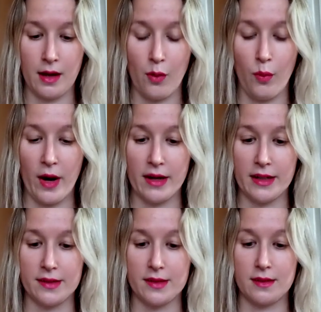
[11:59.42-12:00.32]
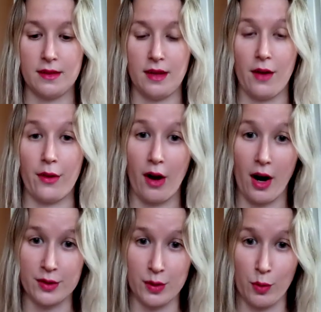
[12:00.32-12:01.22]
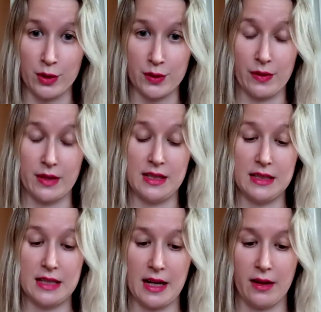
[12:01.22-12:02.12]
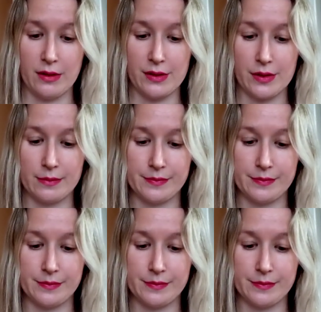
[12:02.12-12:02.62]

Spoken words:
Whereas the other cards are more so the details,